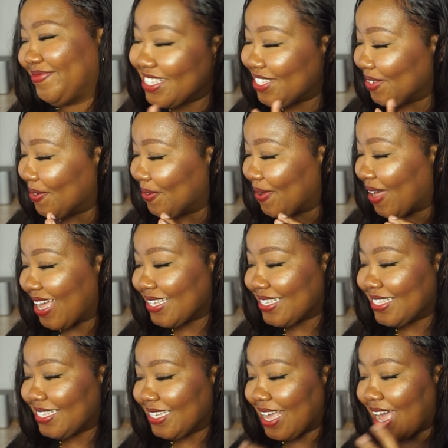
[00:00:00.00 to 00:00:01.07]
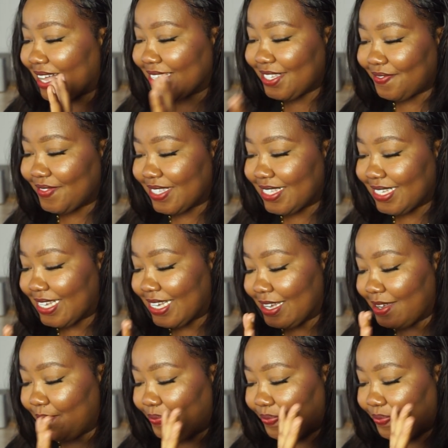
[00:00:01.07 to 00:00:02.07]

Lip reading: So I see activity,